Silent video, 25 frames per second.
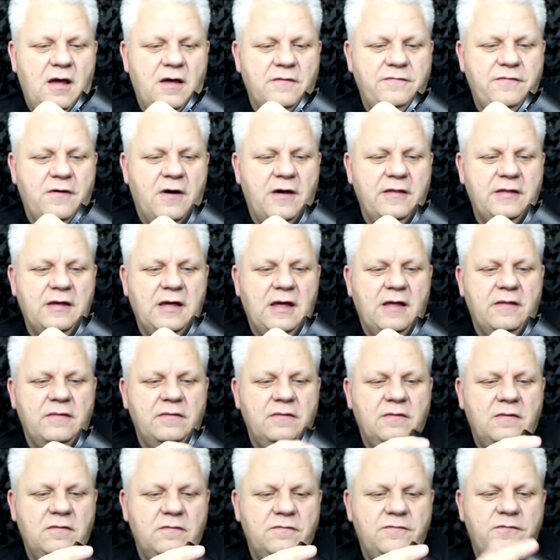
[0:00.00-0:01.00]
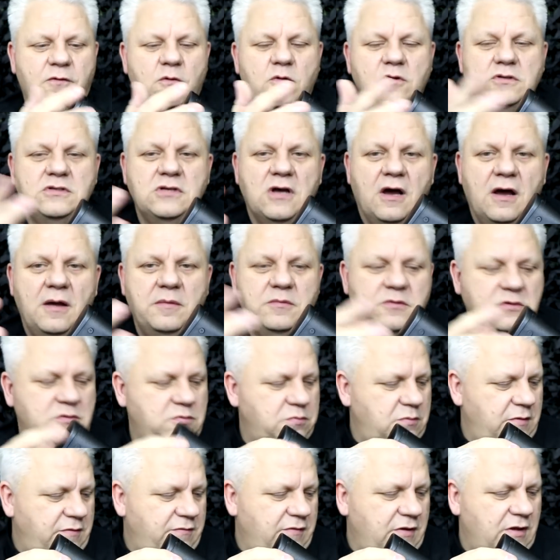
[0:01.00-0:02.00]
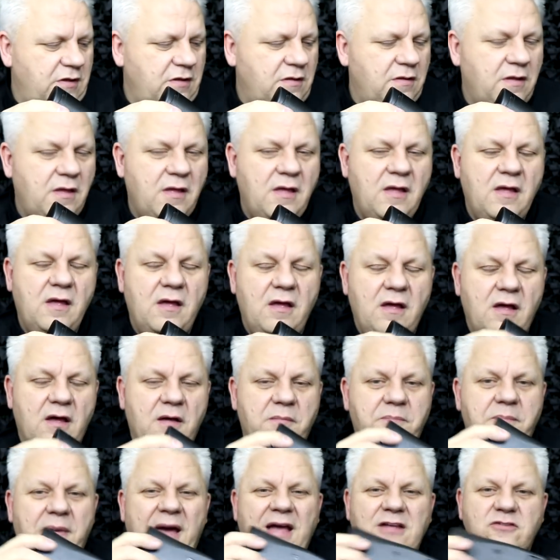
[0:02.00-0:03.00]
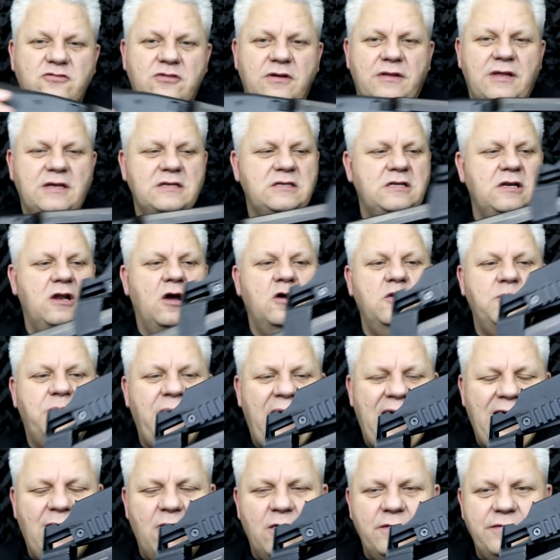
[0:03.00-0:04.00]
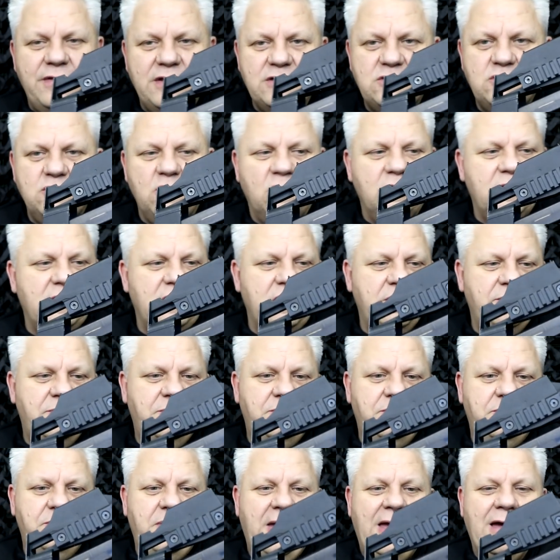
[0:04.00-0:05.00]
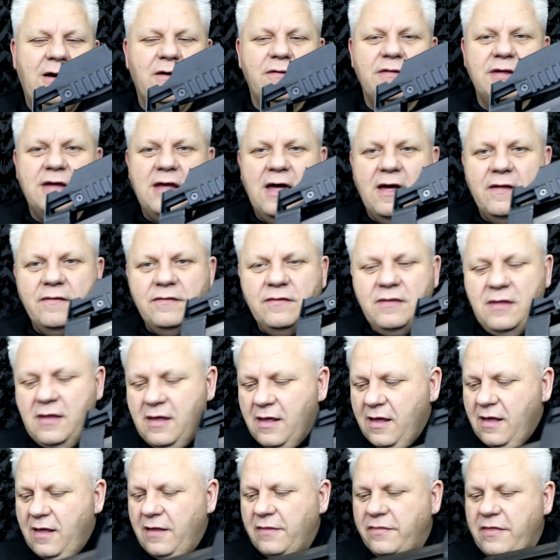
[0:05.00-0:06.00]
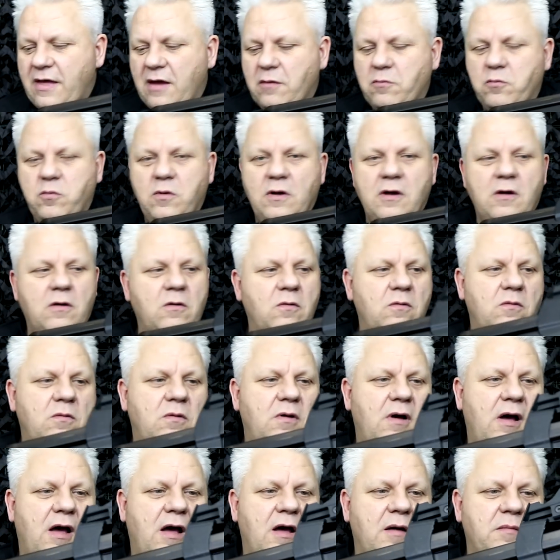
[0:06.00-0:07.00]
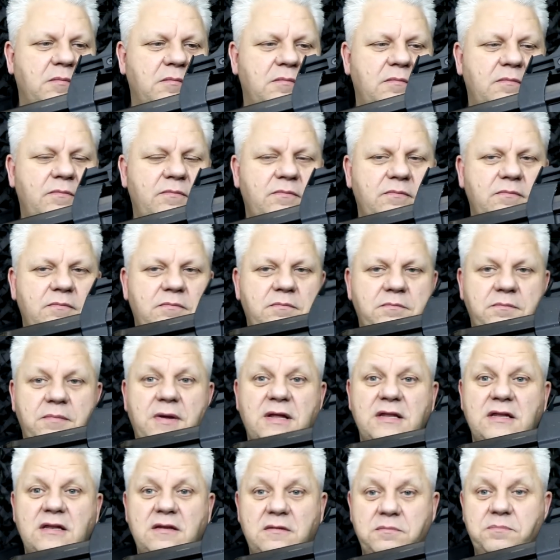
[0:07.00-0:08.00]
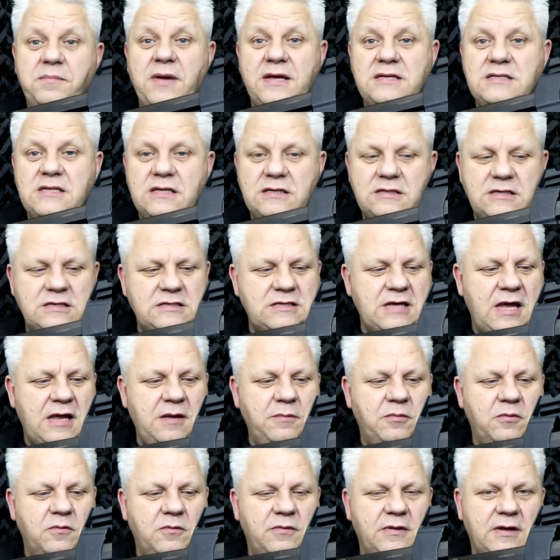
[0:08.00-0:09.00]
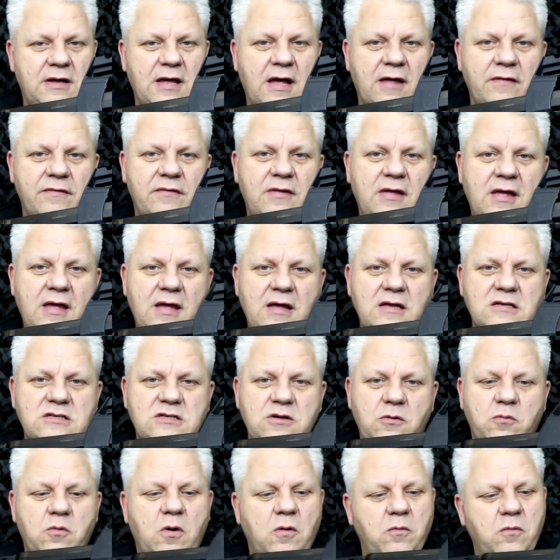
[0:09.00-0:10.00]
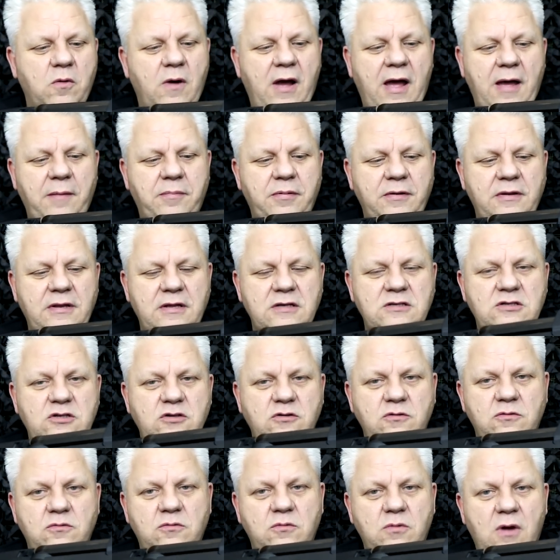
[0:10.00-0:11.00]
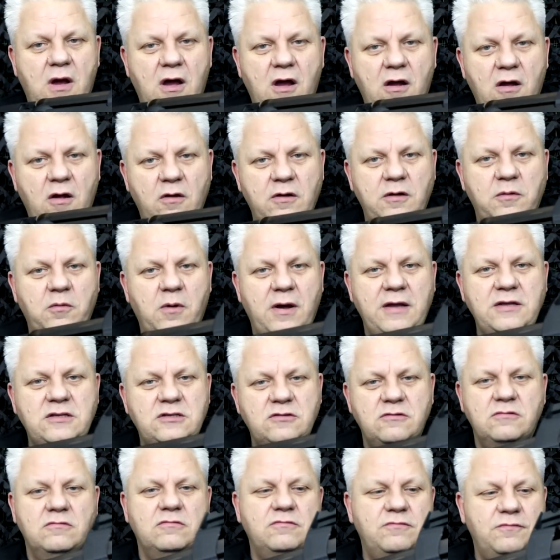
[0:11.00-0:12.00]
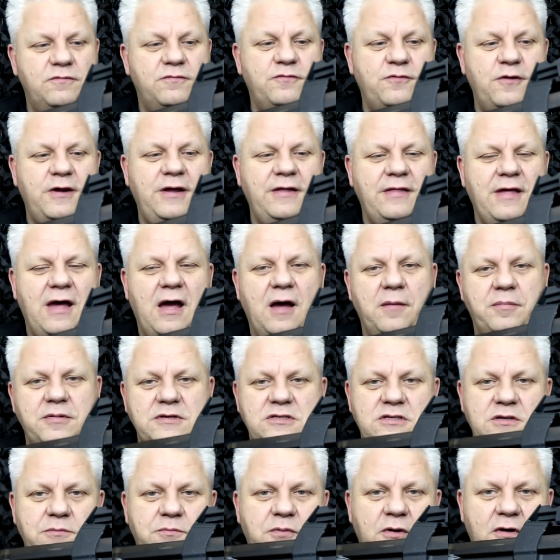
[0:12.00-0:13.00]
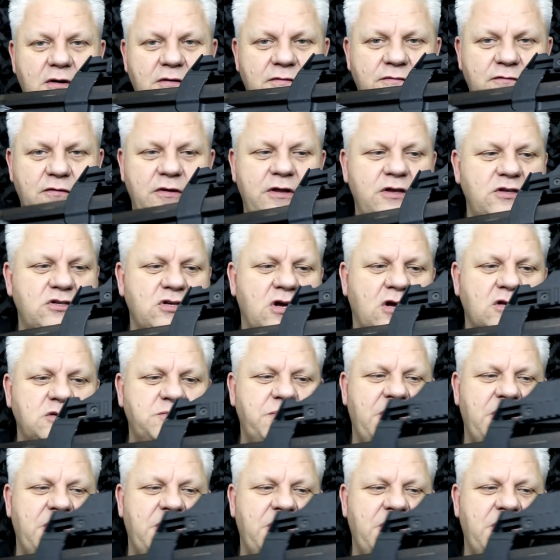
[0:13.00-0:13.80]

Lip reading: fire the gun four times with a battery that's low power, that's not going to power the gun, that will basically disable the gun. So what will happen is you only way to free that up is to put a fully charged